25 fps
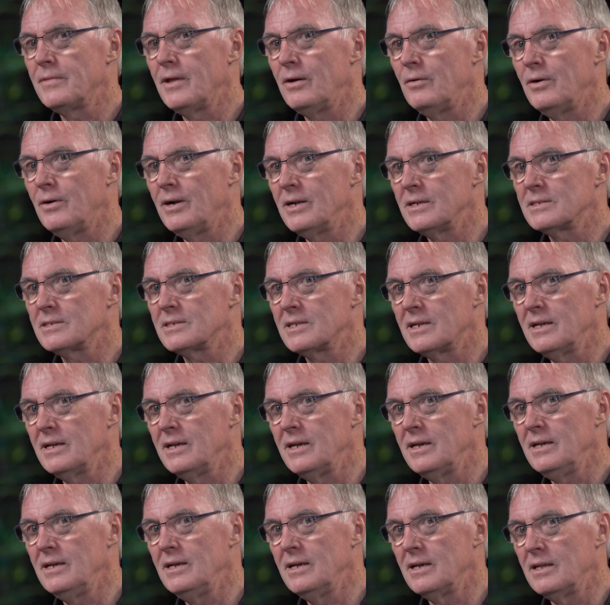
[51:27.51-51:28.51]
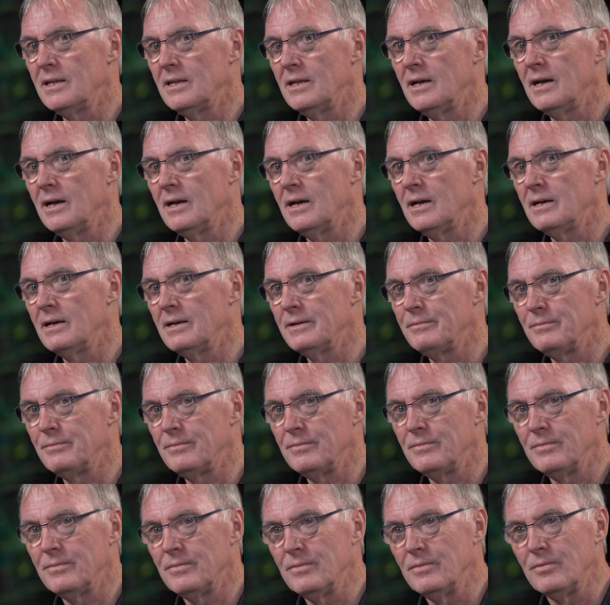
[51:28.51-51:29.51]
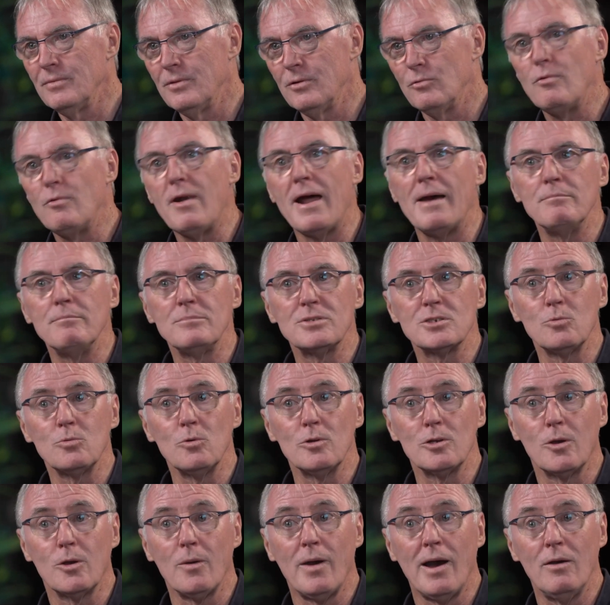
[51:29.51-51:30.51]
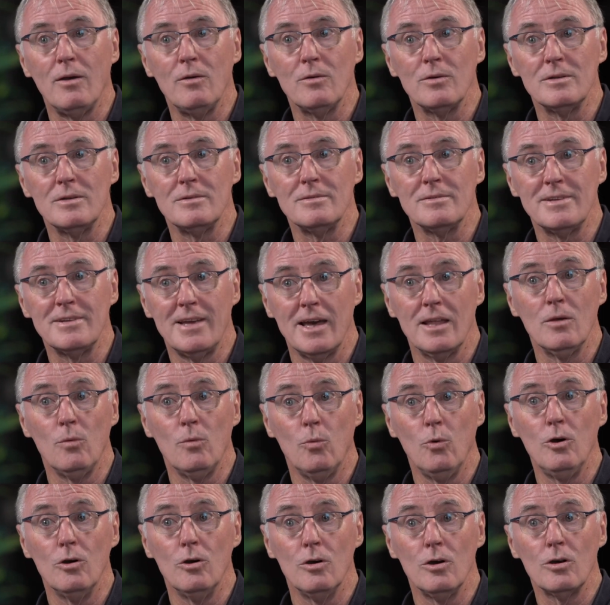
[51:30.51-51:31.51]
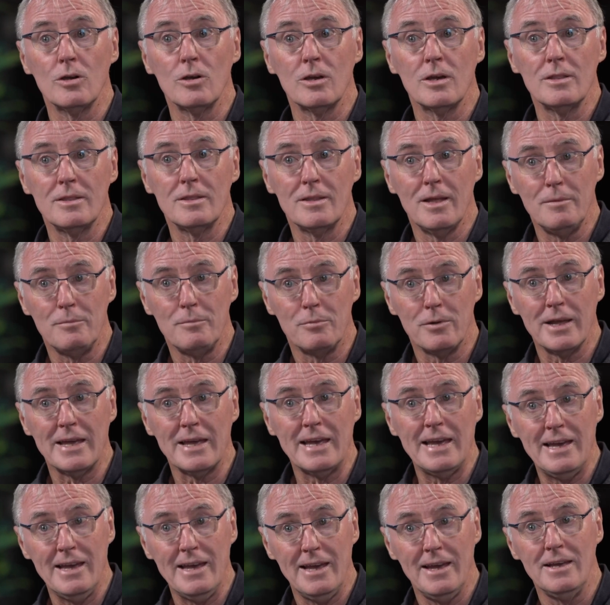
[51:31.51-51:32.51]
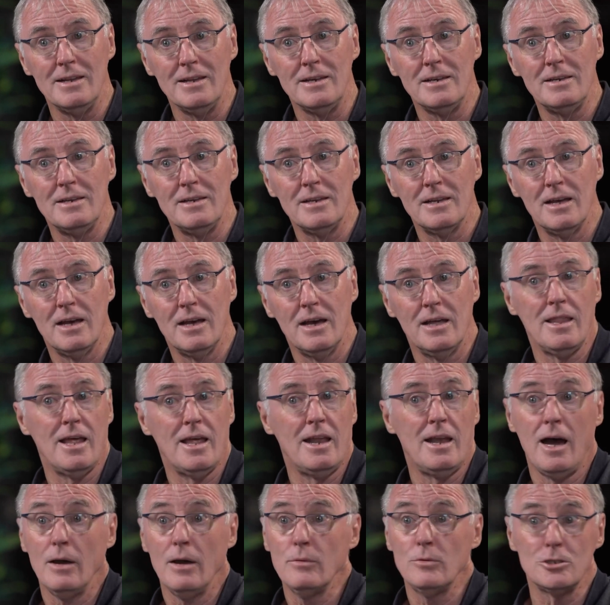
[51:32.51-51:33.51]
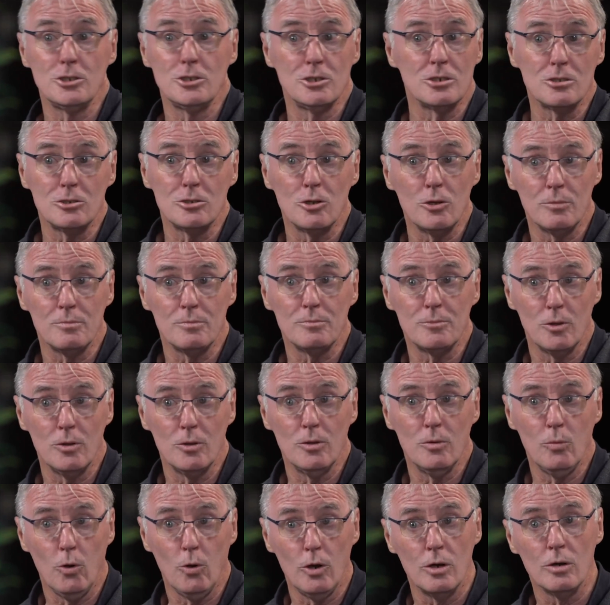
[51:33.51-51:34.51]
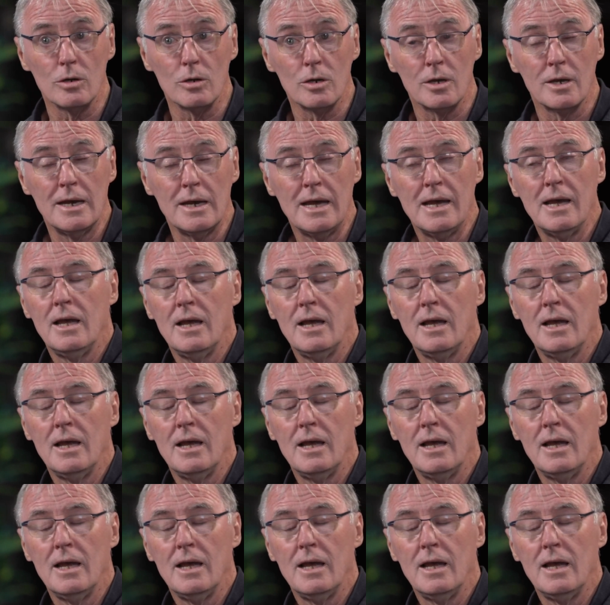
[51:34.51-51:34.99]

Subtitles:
They were actually, the reps would go out and get the work, they'd bring it in, and then I would just do the work.